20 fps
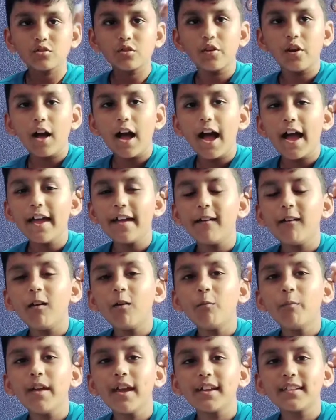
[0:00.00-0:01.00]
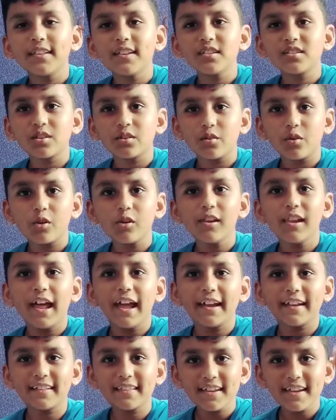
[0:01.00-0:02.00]
I have made this roll
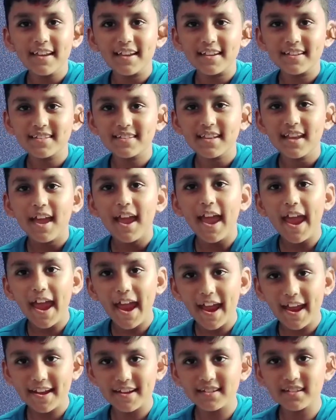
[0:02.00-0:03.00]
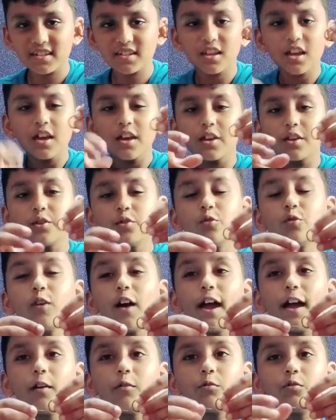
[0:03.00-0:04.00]
like this, and you
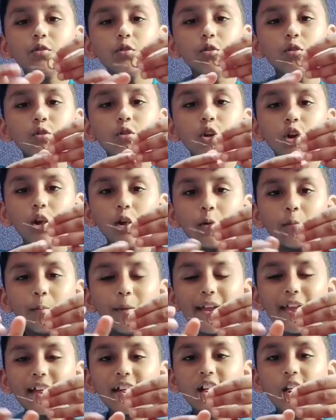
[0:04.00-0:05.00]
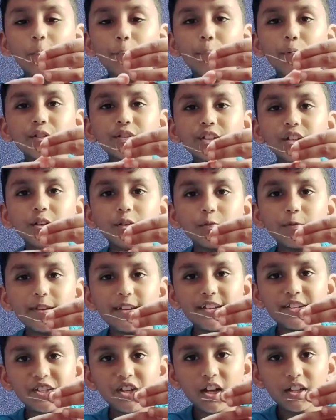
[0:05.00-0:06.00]
have to make opposite to
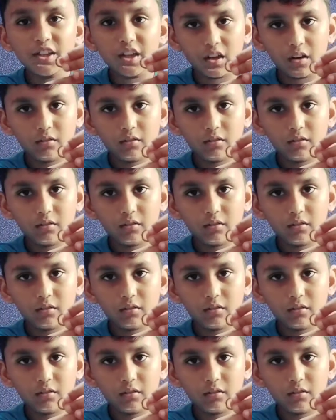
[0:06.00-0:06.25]
each other.